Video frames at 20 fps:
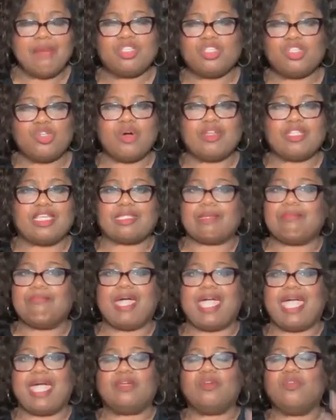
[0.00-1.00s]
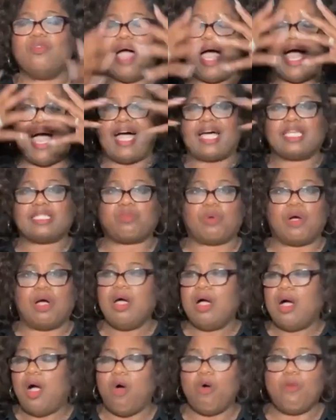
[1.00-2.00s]
I'm sure that the man whose
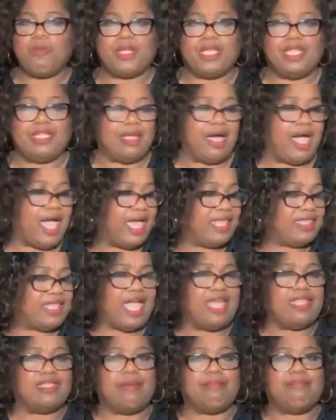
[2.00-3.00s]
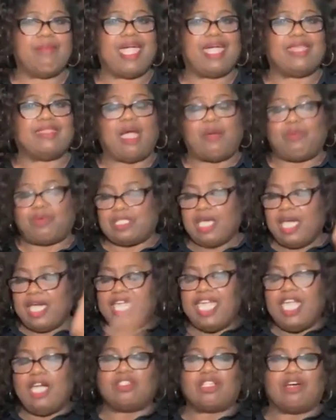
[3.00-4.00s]
eyes were open and the, and, and the man that
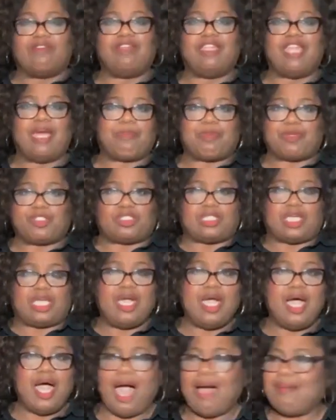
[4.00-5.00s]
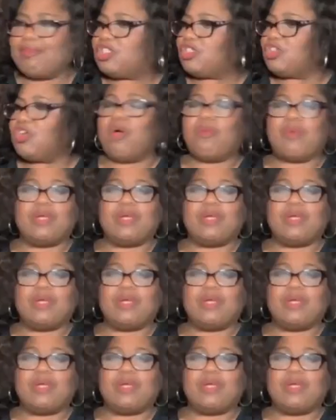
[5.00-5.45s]
was healed of leprosy, I'm